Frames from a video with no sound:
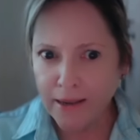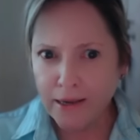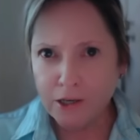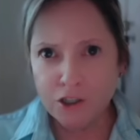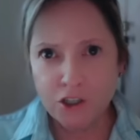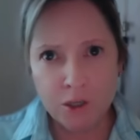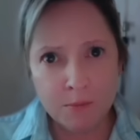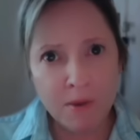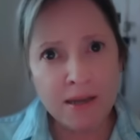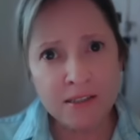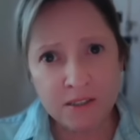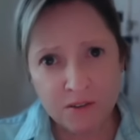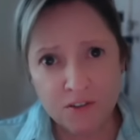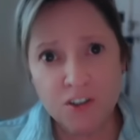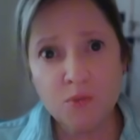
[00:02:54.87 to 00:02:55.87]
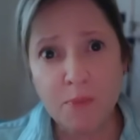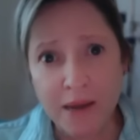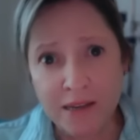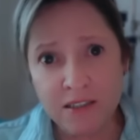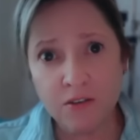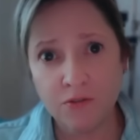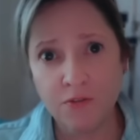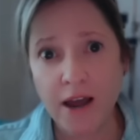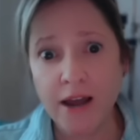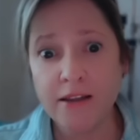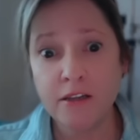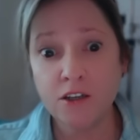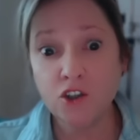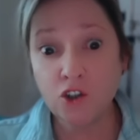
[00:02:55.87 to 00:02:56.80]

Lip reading: she must have specified that